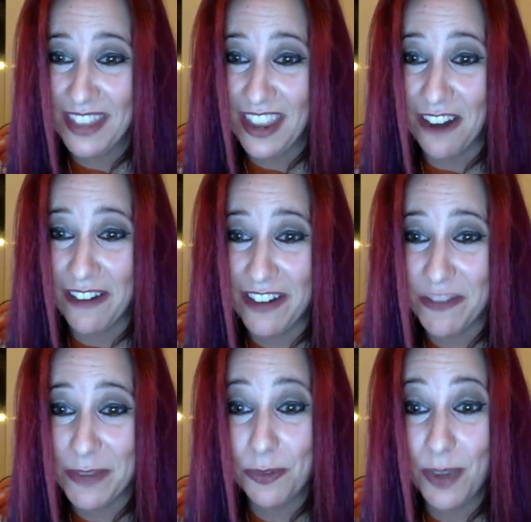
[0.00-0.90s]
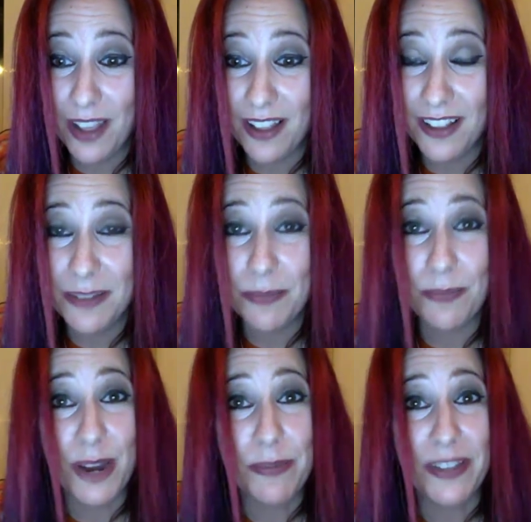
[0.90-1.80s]
All right, everybody. Well,
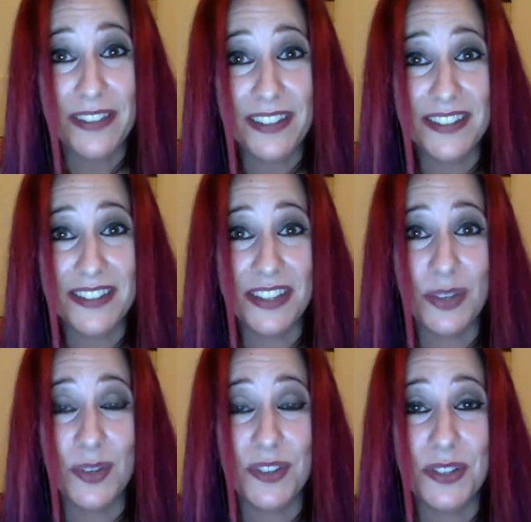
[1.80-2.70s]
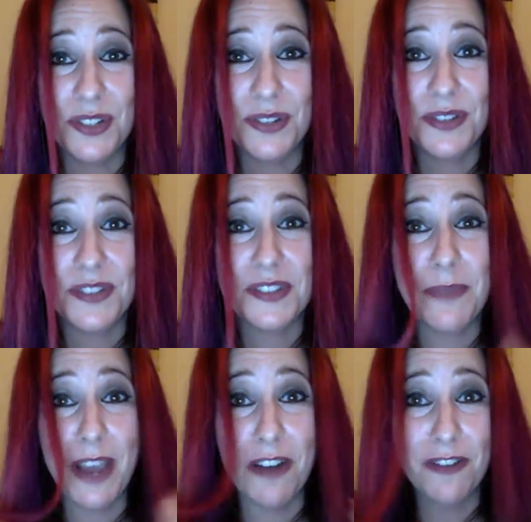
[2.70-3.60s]
bright blessings to you as you do this
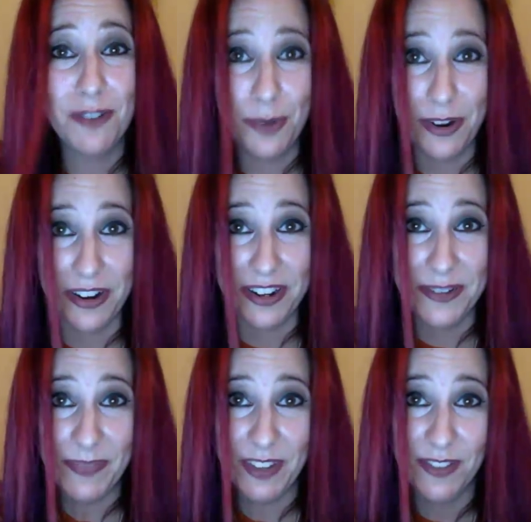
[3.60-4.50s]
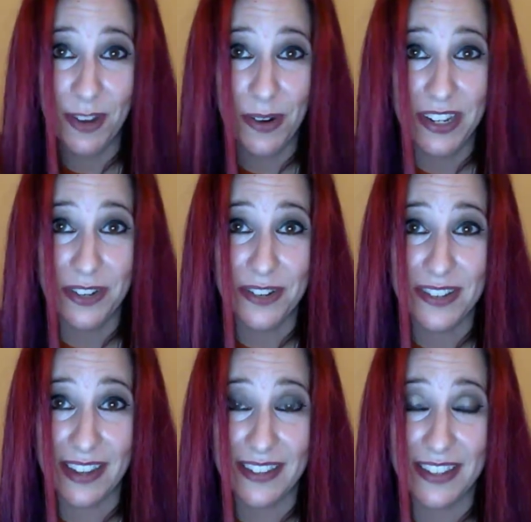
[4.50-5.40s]
powerful work of owning your
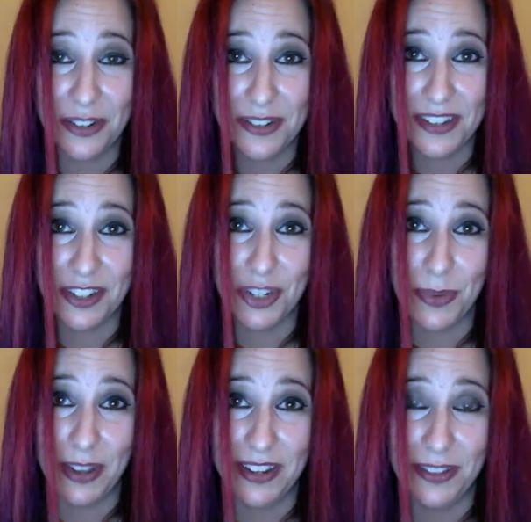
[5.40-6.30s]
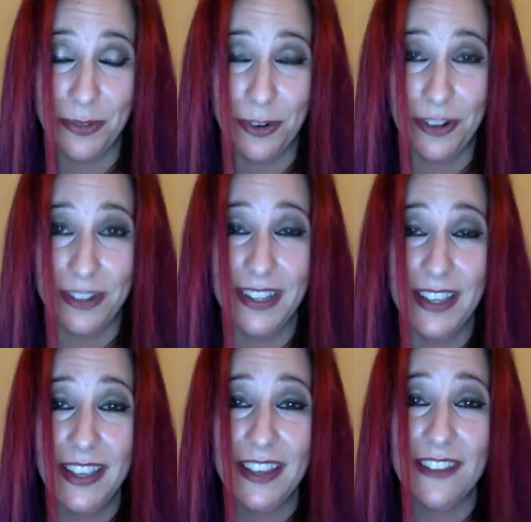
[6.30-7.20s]
sex and your sexuality in the world,
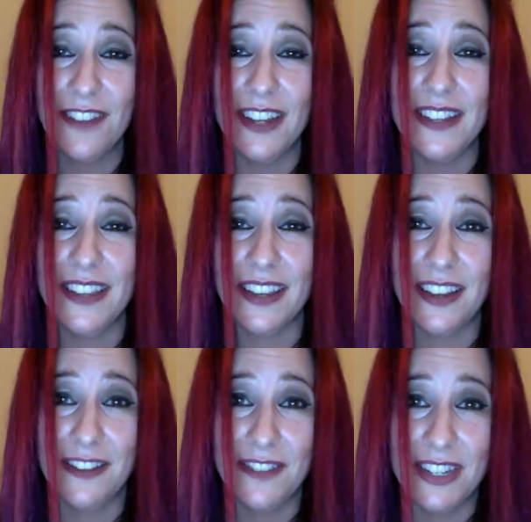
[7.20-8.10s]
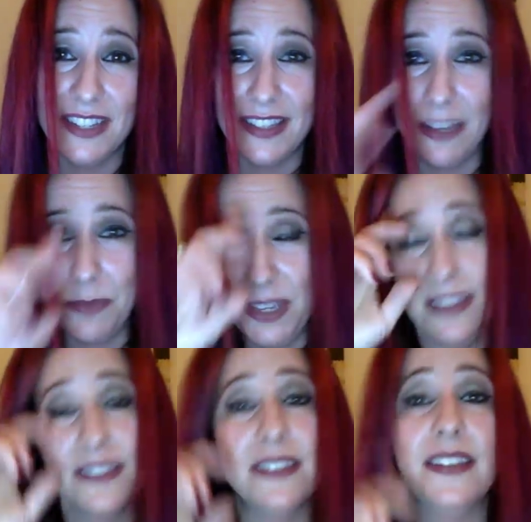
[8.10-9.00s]
of finding that confidence and that
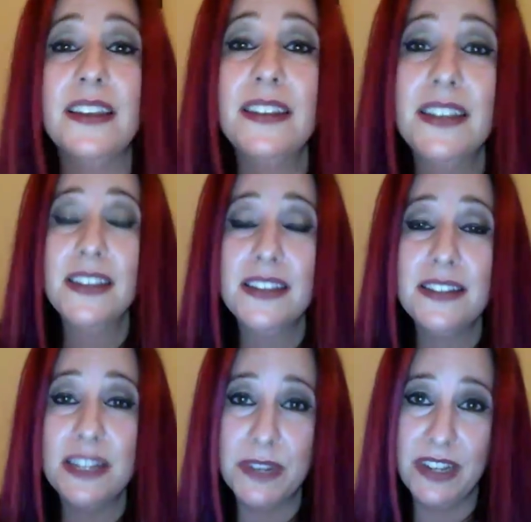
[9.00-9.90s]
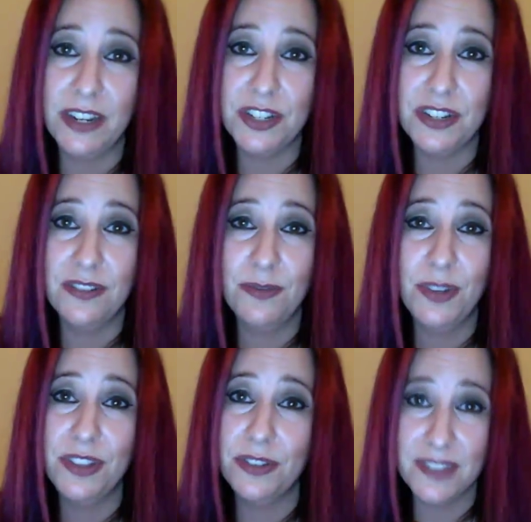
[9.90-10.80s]
peace and that deep connection
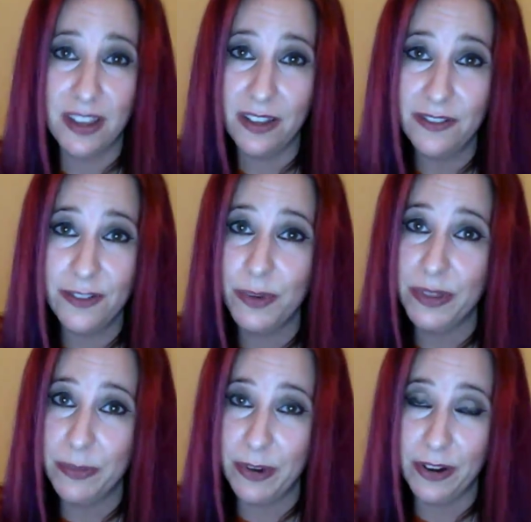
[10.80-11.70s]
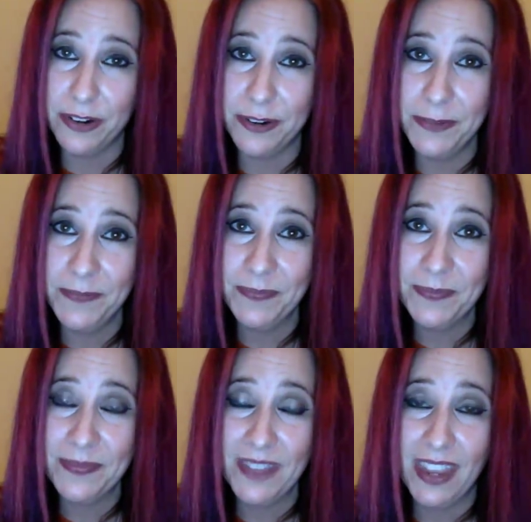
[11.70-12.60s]
with yourself or with a partner.
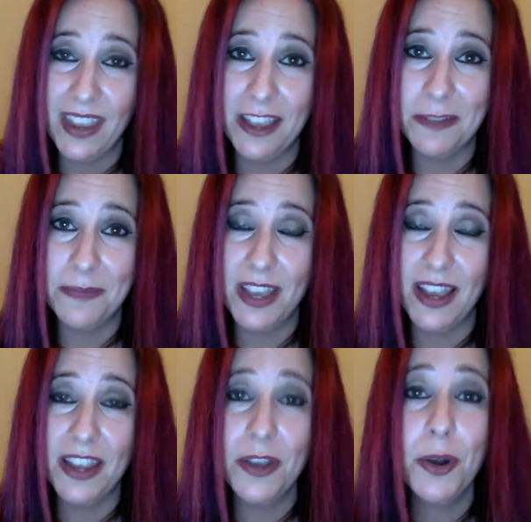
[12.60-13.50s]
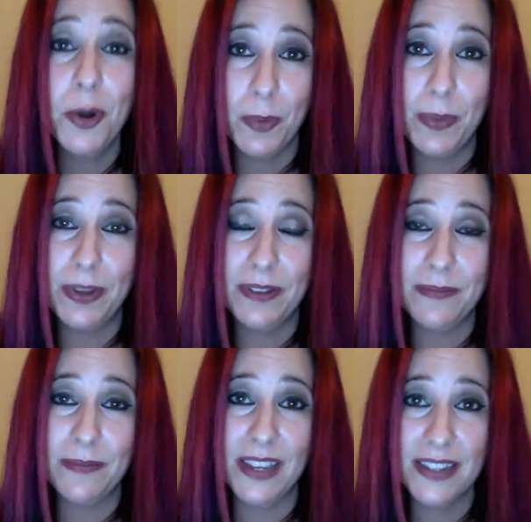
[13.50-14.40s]
I hope,
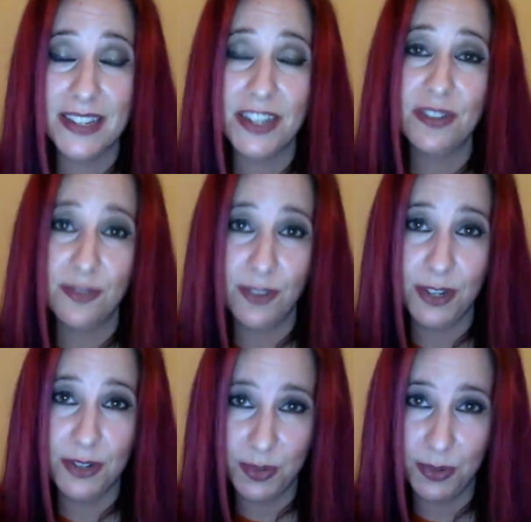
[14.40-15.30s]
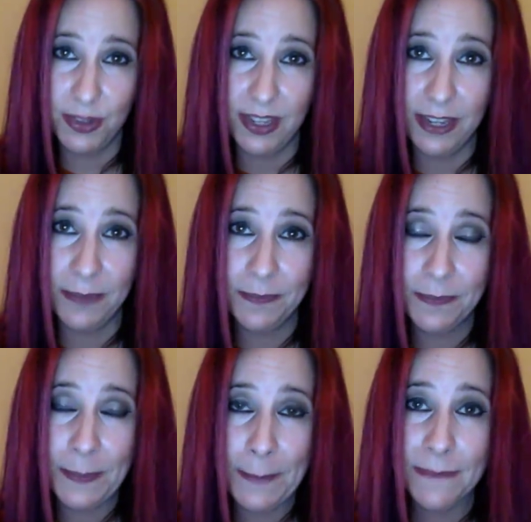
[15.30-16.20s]
my intention for you truly
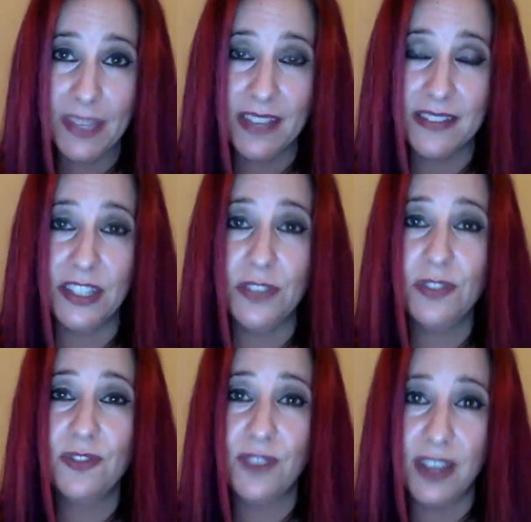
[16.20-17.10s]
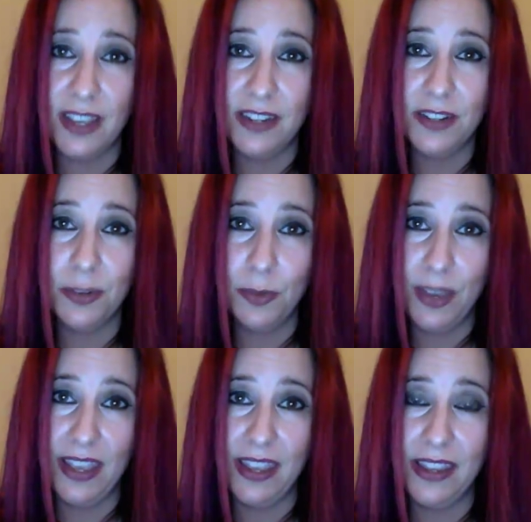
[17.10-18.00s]
is that you find a
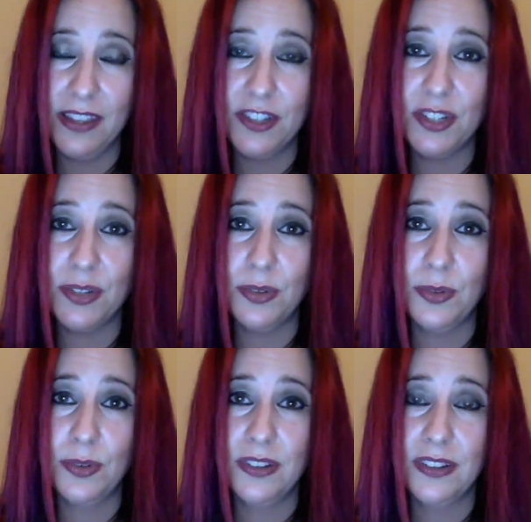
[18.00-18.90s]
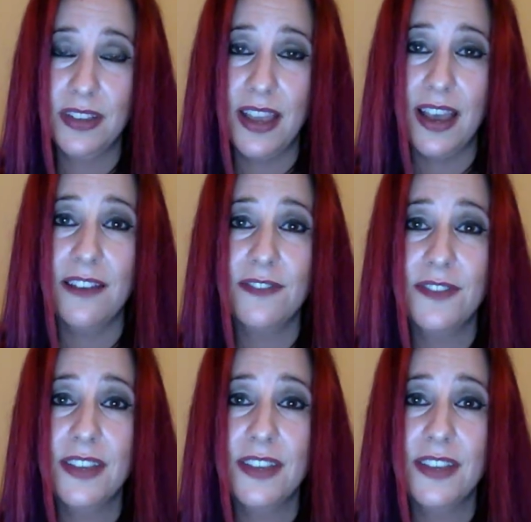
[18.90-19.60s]
way to have